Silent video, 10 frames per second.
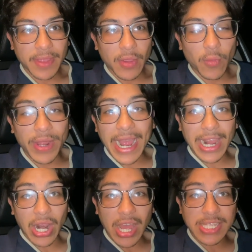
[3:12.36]
when I
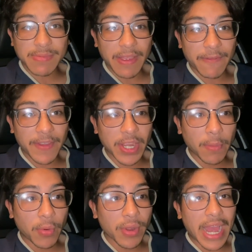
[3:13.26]
lost my
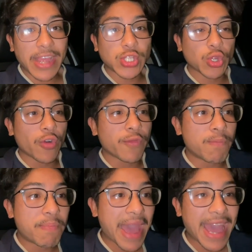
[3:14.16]
fingerboard, I
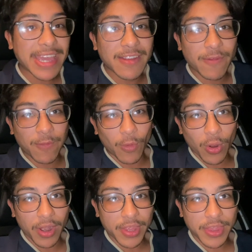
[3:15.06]
drove back and
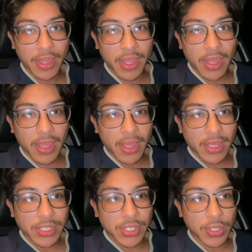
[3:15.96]
forth
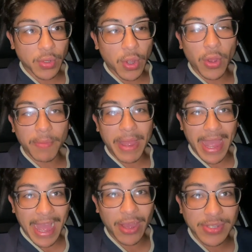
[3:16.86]
to go to my
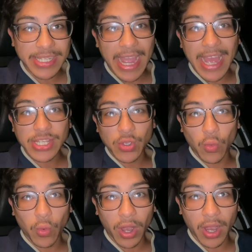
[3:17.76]
house and to
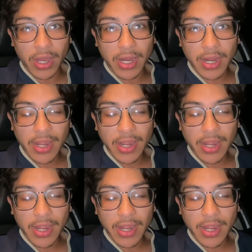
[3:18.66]
work.